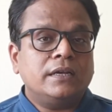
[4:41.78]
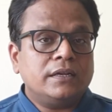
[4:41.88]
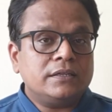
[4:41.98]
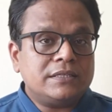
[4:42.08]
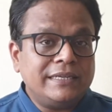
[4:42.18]

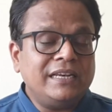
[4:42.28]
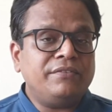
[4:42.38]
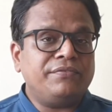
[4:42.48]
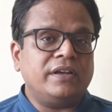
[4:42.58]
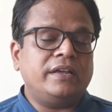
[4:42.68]

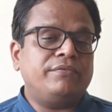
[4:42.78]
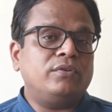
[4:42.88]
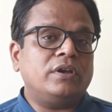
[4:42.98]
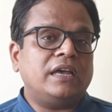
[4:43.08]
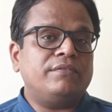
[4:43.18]
signify if
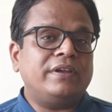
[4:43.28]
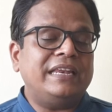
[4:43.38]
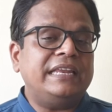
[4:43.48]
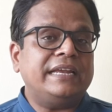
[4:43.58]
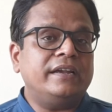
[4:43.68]
you have
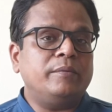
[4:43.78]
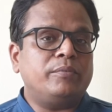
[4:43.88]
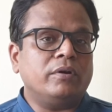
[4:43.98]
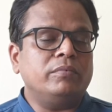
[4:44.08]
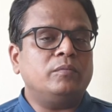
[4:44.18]
any kidney
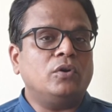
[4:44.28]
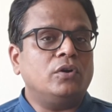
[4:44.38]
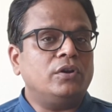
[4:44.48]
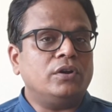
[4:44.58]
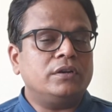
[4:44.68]
problem
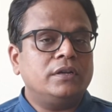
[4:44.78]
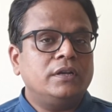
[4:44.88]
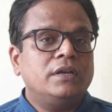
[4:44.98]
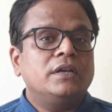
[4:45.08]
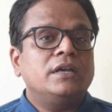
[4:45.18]
or not.
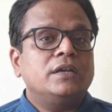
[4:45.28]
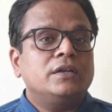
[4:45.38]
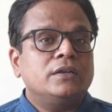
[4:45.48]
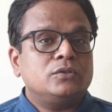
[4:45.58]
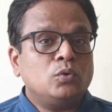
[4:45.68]

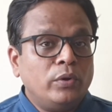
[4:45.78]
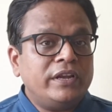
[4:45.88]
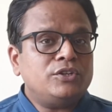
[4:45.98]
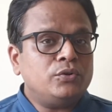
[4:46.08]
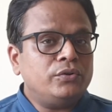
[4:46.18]
So
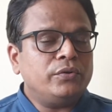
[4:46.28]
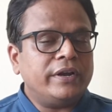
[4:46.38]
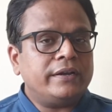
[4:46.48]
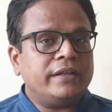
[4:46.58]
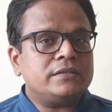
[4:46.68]
when should you
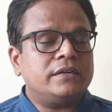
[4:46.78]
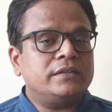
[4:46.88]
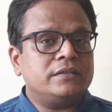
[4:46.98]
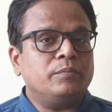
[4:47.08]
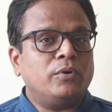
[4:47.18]
get tested
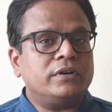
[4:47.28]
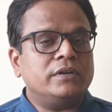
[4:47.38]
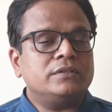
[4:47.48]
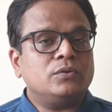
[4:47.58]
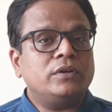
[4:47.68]
is
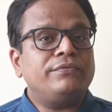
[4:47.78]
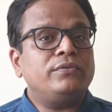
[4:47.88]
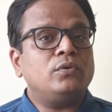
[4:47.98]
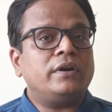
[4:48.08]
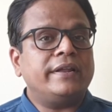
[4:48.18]
important. So if
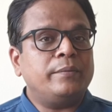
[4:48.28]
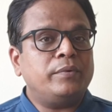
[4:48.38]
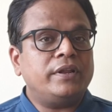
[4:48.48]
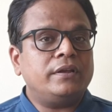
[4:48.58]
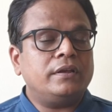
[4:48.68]
you are
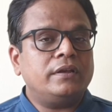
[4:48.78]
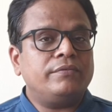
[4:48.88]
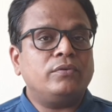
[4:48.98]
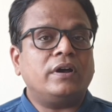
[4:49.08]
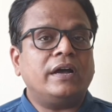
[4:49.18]
diabetic,
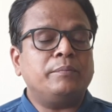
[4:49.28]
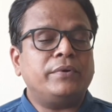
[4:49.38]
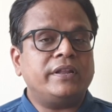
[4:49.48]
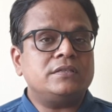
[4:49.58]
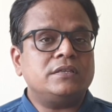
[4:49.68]
if you are
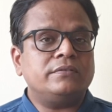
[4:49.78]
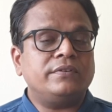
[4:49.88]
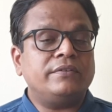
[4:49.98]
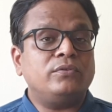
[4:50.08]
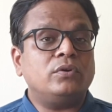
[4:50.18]

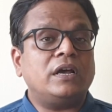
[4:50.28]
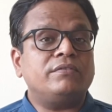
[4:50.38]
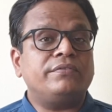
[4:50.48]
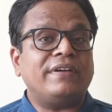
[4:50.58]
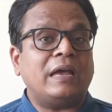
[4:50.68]
hypertensive, if you have
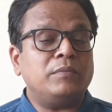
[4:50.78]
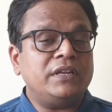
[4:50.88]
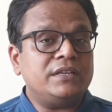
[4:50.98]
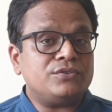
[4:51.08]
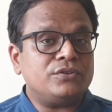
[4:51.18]
a family
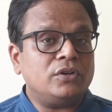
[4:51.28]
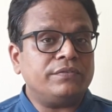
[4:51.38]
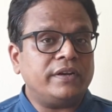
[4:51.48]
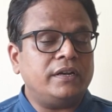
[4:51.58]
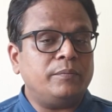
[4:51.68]
history
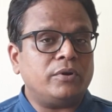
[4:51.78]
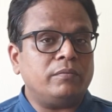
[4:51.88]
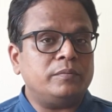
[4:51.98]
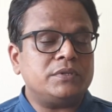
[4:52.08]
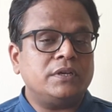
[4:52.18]
of kidney
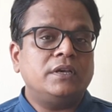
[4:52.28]
problems,